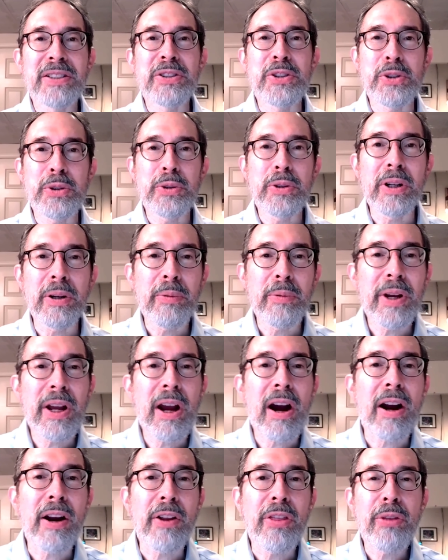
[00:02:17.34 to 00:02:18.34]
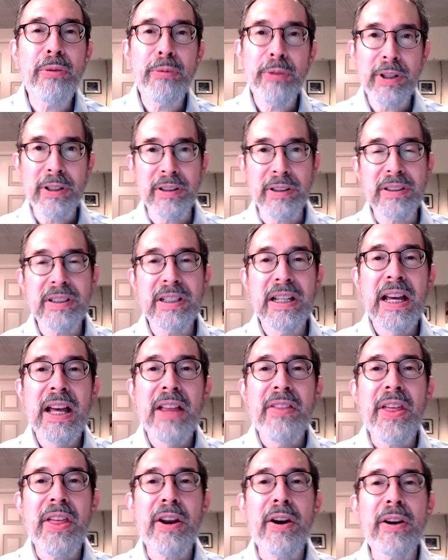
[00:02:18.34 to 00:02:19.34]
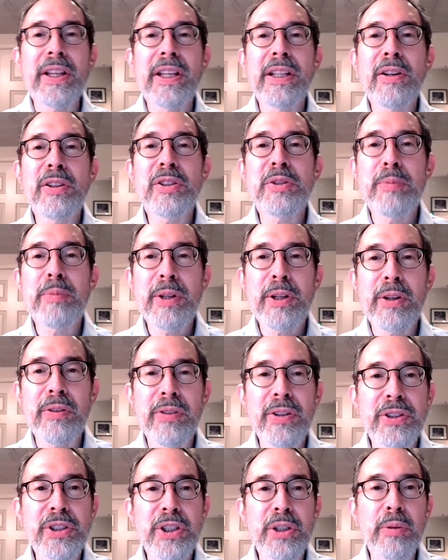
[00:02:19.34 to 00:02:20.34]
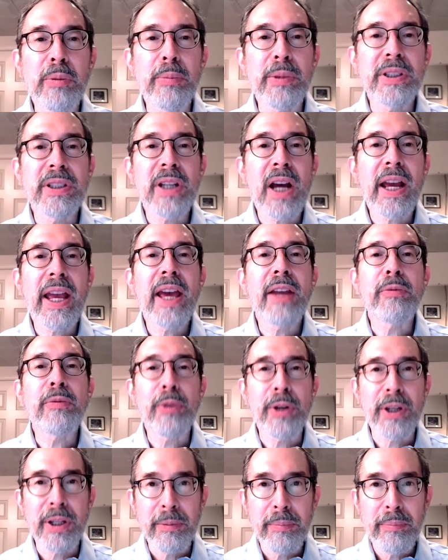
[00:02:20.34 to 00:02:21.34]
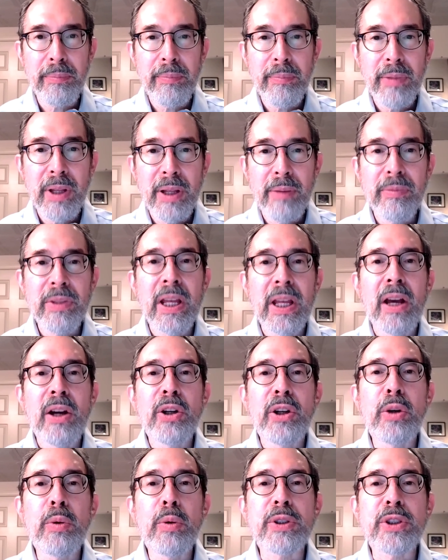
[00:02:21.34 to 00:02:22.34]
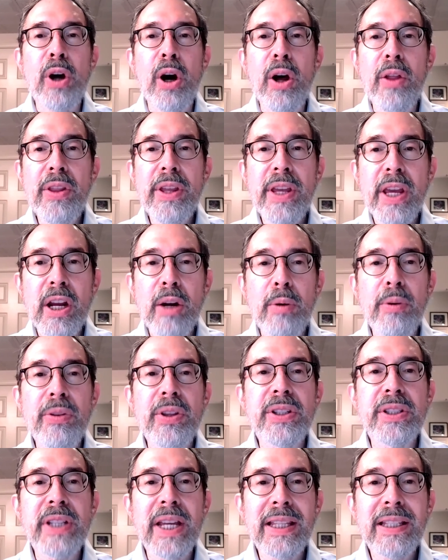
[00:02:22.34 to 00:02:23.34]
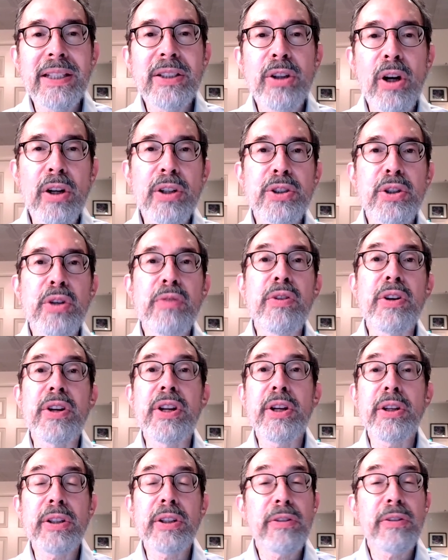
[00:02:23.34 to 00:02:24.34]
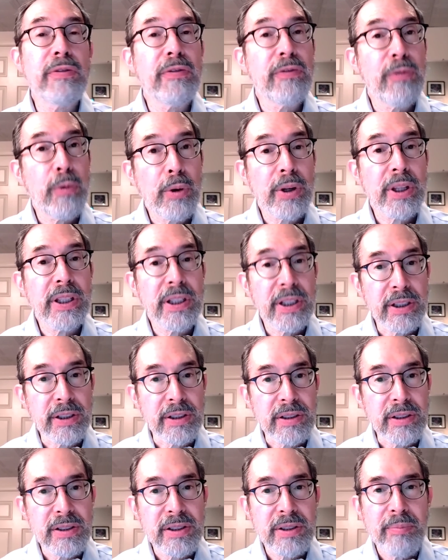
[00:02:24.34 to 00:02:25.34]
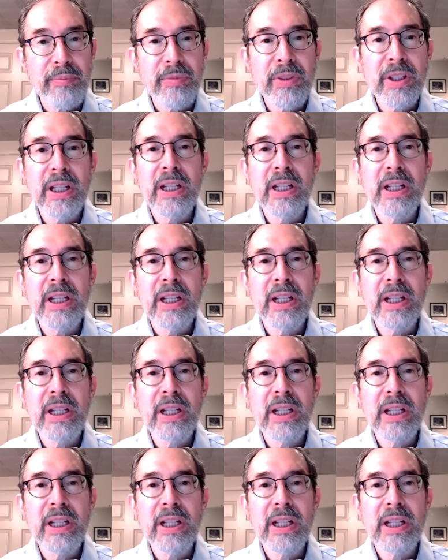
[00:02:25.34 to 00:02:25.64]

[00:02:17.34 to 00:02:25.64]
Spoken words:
Sure. We are thrilled that our keynote speaker this year will be Diane Rehm, who was on the air with a daily talk show for nearly 40 years.